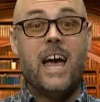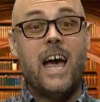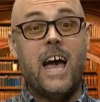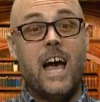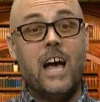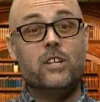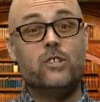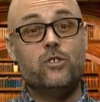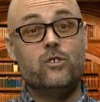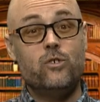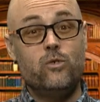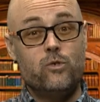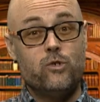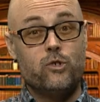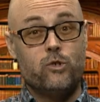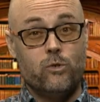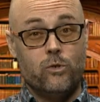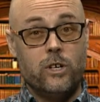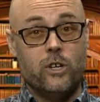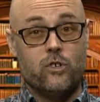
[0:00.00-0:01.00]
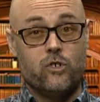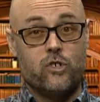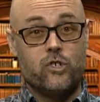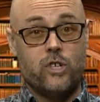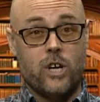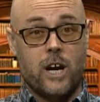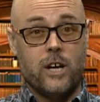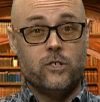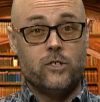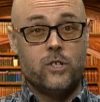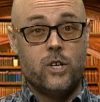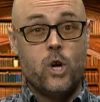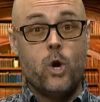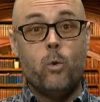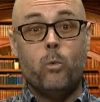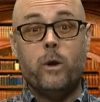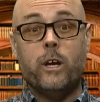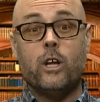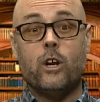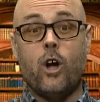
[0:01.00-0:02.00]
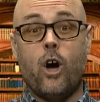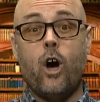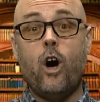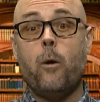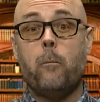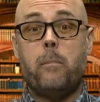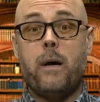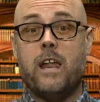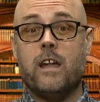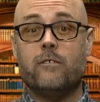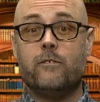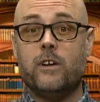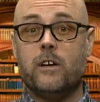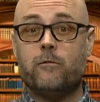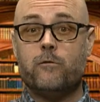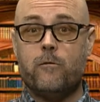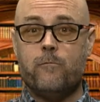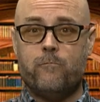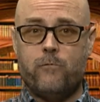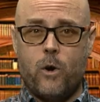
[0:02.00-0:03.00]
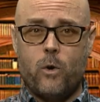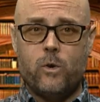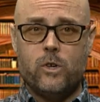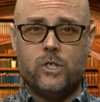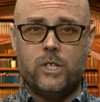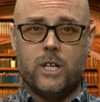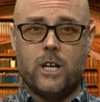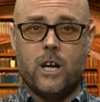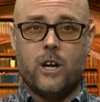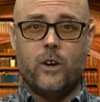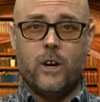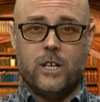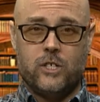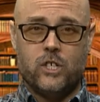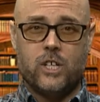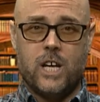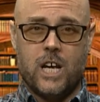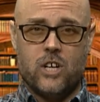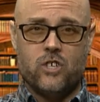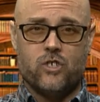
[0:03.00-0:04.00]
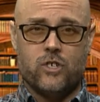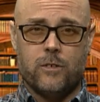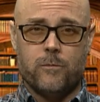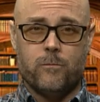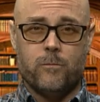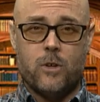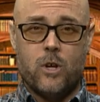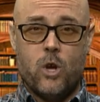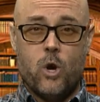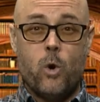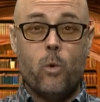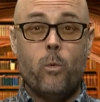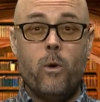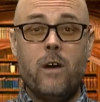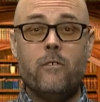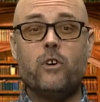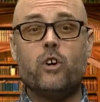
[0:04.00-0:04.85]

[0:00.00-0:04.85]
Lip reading: As the new school year starts, we can all benefit from focusing on our education. We have a